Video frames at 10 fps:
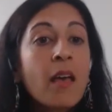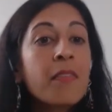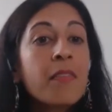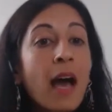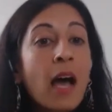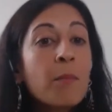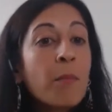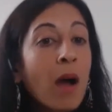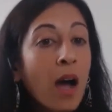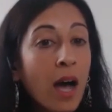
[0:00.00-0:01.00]
that
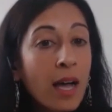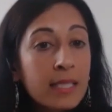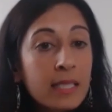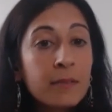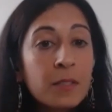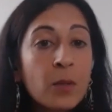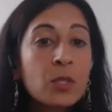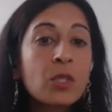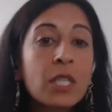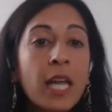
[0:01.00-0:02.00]
positive
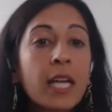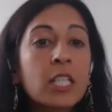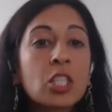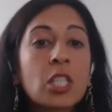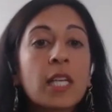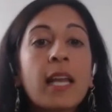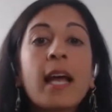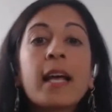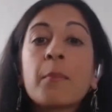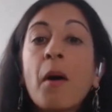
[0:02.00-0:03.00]
social connection
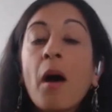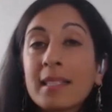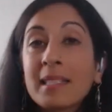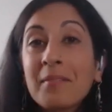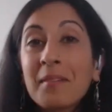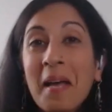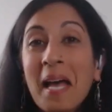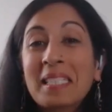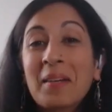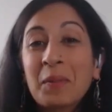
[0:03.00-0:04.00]
has a positive
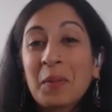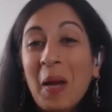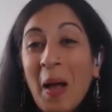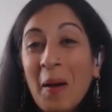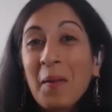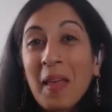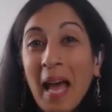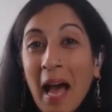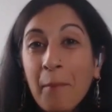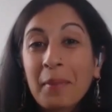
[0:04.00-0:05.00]
impact on your health,
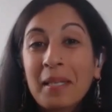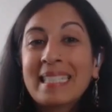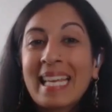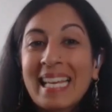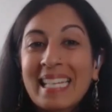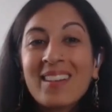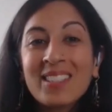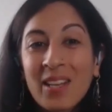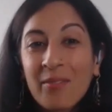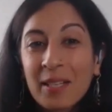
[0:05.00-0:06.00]
happiness, and
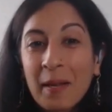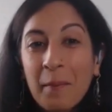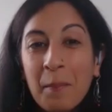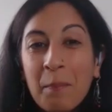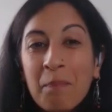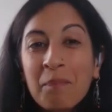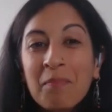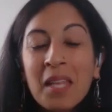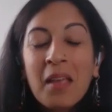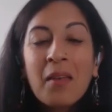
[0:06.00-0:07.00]
longevity.
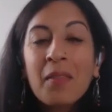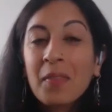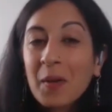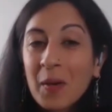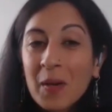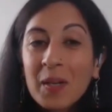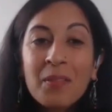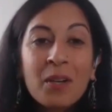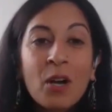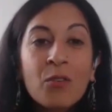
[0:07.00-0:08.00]
Third,
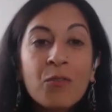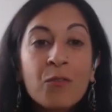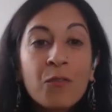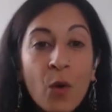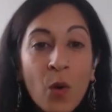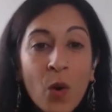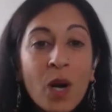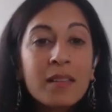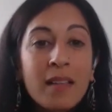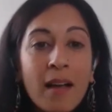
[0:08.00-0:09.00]
there are
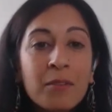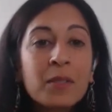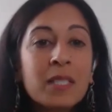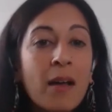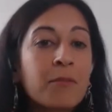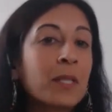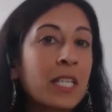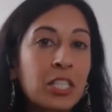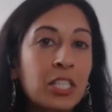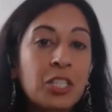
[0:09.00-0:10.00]
4 levels of
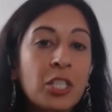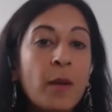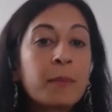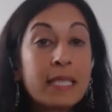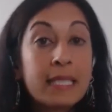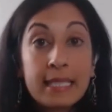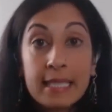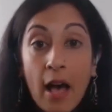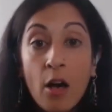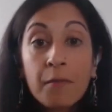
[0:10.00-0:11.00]
relationships:
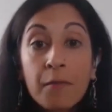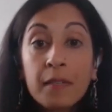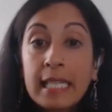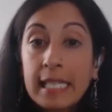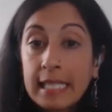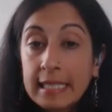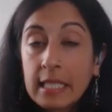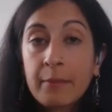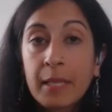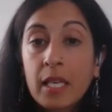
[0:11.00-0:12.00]
self,
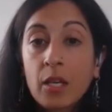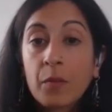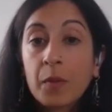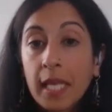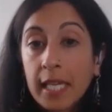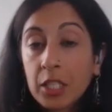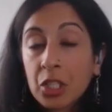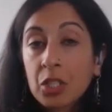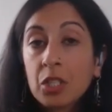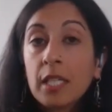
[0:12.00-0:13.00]
intimate,
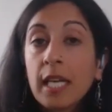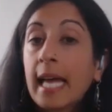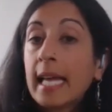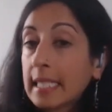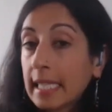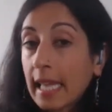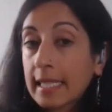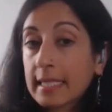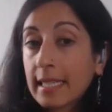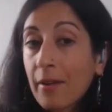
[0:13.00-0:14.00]
relational, and
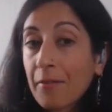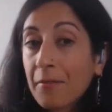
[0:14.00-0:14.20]
collective.